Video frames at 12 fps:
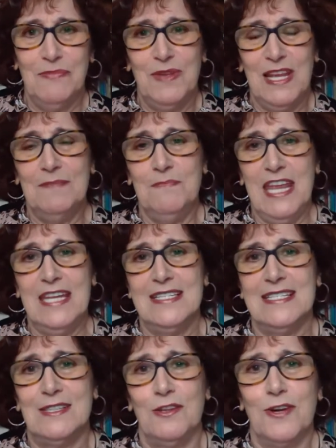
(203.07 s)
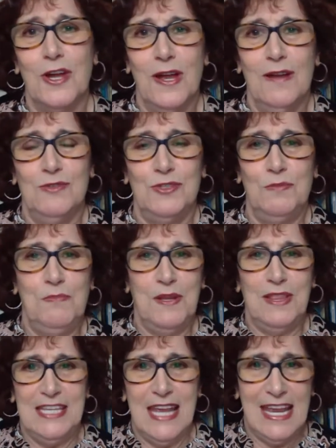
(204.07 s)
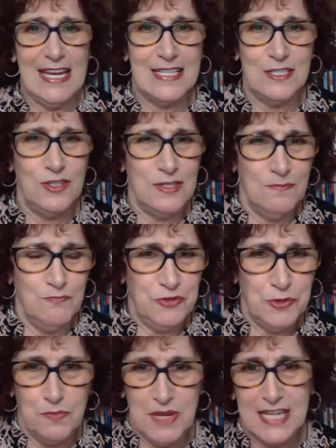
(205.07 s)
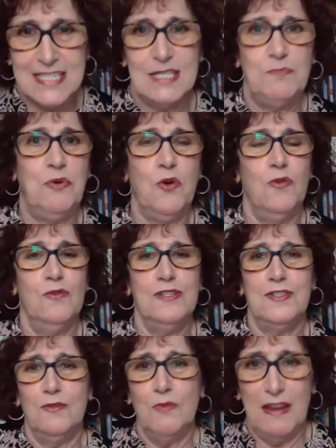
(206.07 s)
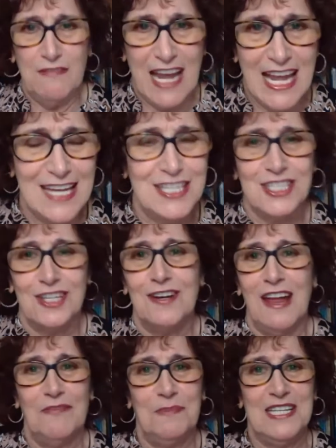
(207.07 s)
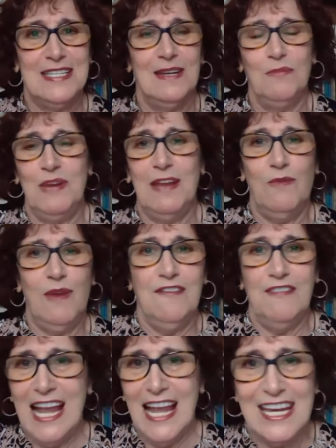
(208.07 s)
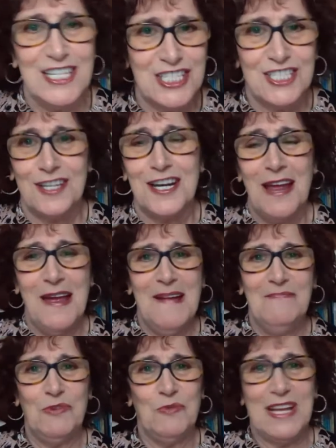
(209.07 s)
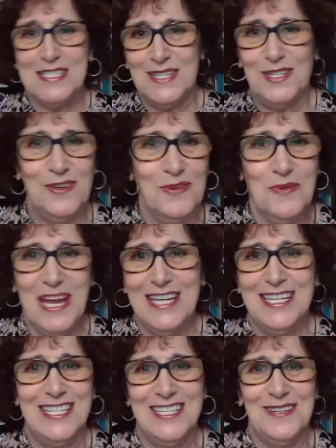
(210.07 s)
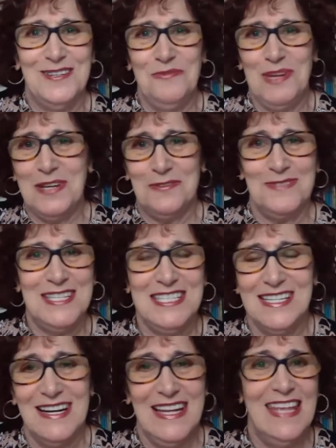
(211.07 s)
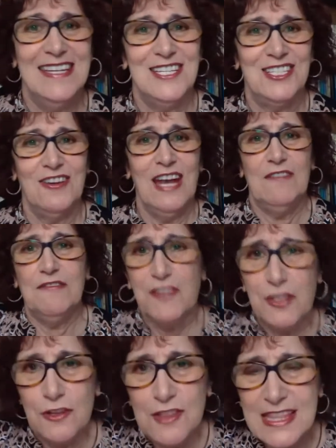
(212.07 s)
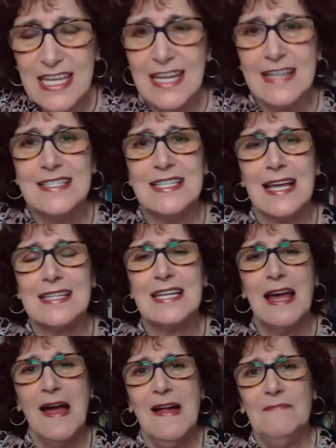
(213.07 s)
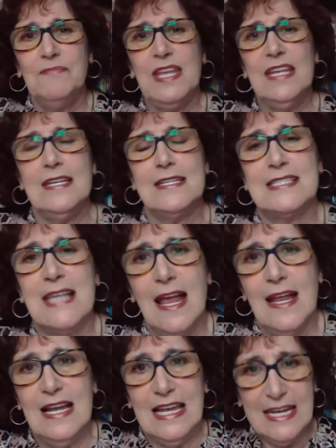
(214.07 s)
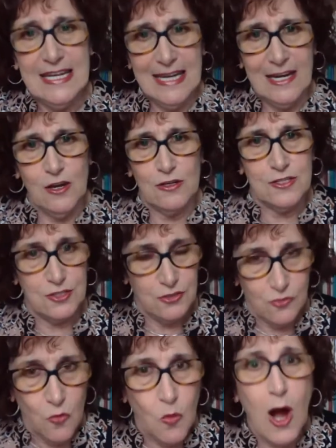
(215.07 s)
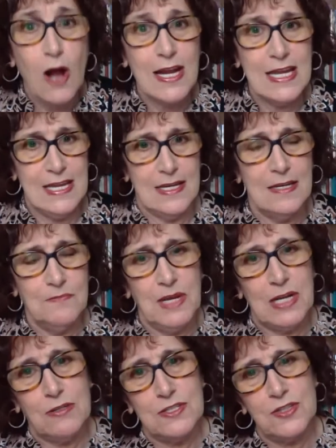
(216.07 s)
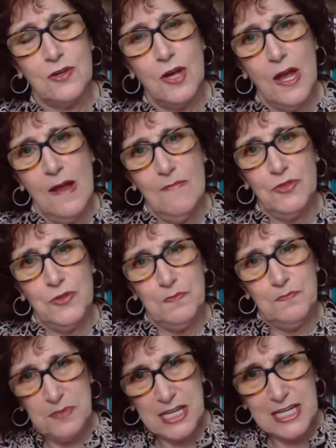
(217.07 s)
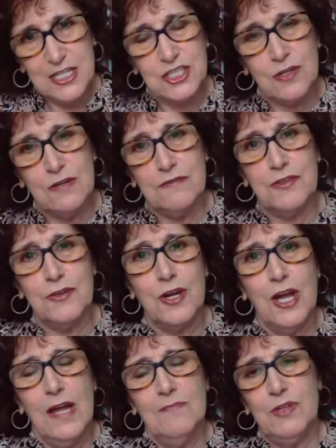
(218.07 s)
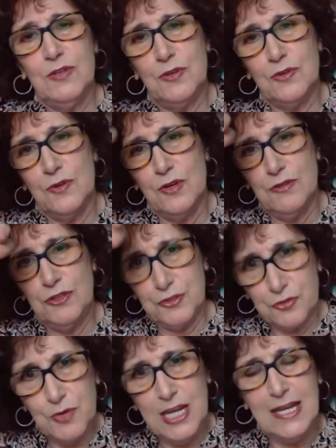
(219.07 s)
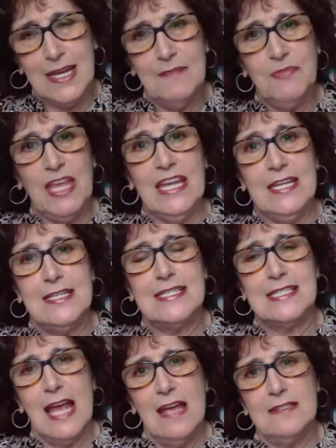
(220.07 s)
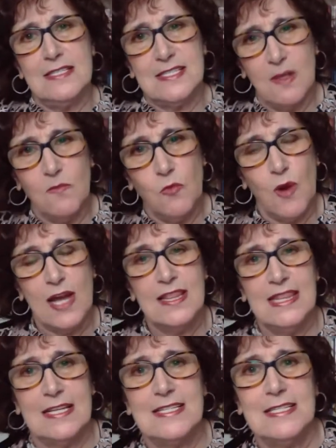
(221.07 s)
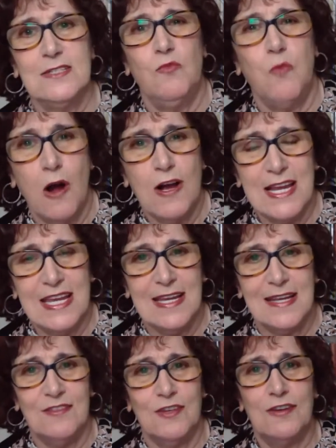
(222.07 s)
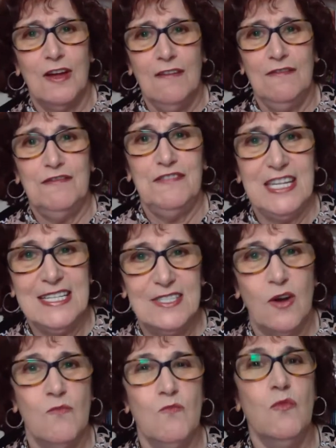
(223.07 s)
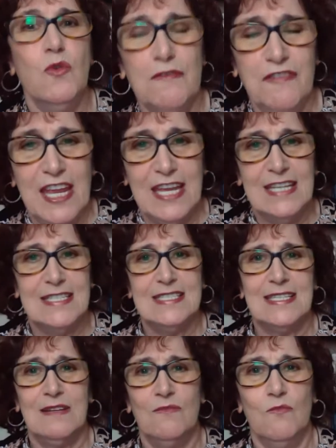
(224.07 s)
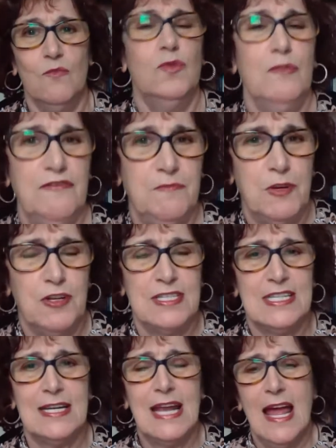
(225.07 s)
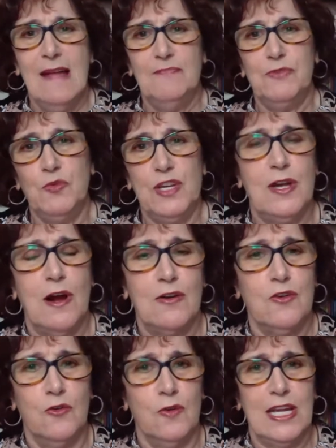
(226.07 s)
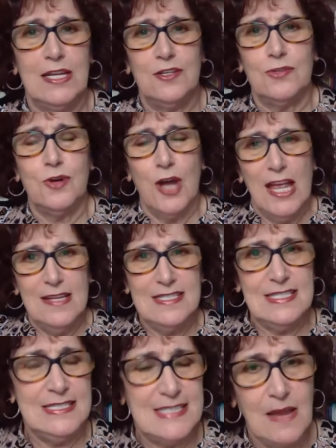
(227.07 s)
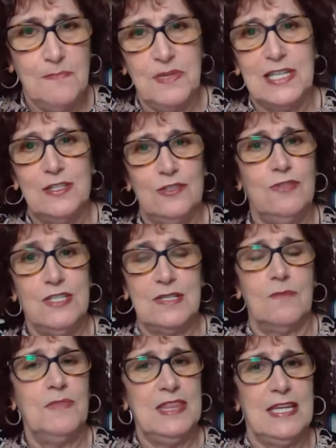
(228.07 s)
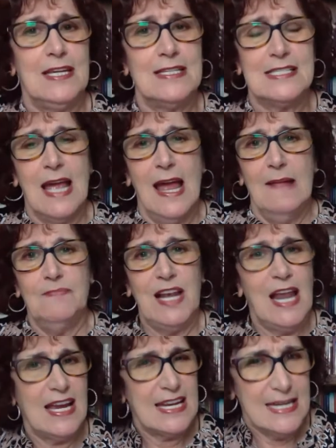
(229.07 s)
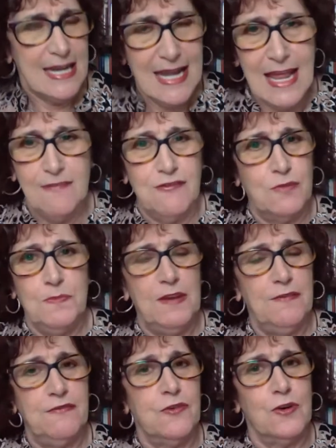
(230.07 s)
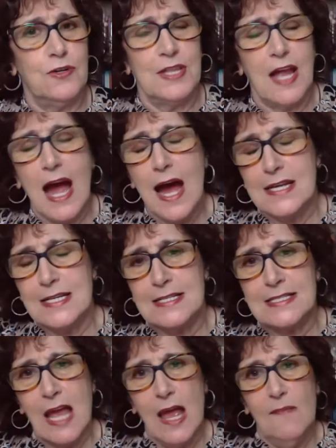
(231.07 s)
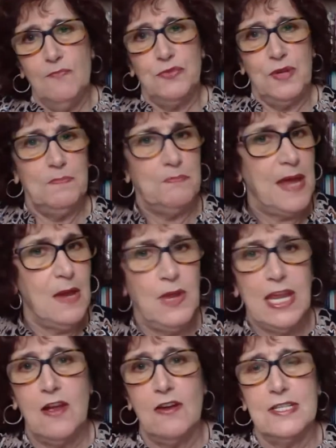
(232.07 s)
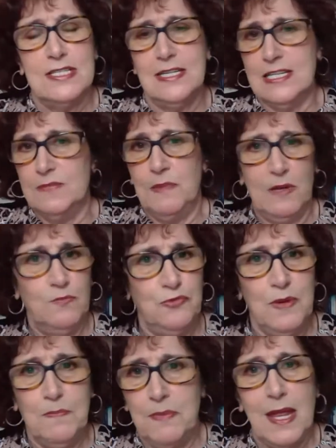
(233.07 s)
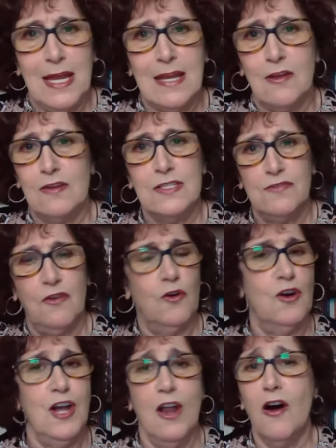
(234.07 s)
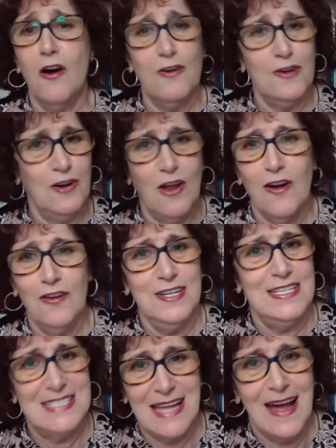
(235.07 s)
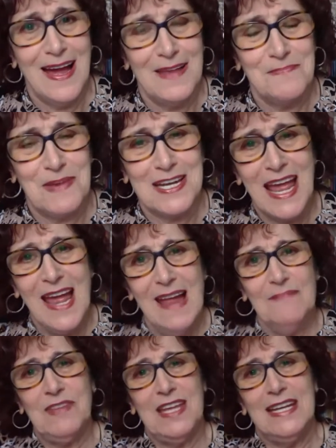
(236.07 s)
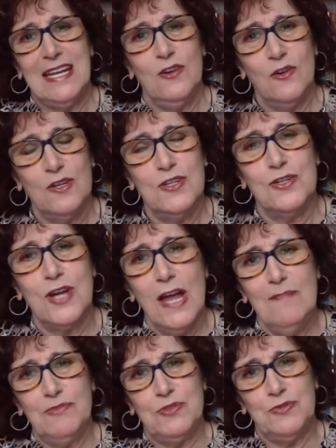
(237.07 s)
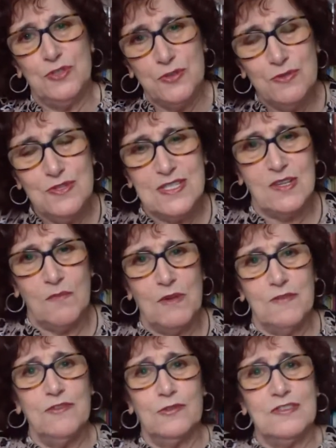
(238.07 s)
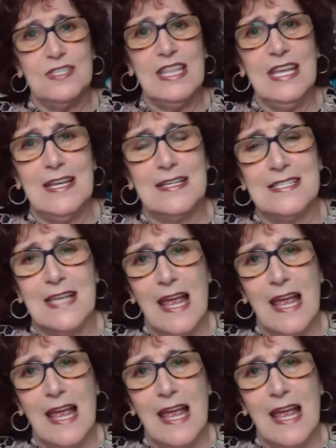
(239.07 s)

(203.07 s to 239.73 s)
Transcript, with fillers: it means the, to be the to be exposed, the revelation. I've been hearing revelation, restoration, reconciliation, and for the things that he is leading us to walk in, because the, the picture of the, the tree is someone that's walking, the feet are moving, it's in movement. We are going to step into some things like never before. God is preparing us, he's been preparing us for a long, long time. And, and in order to do some of those things,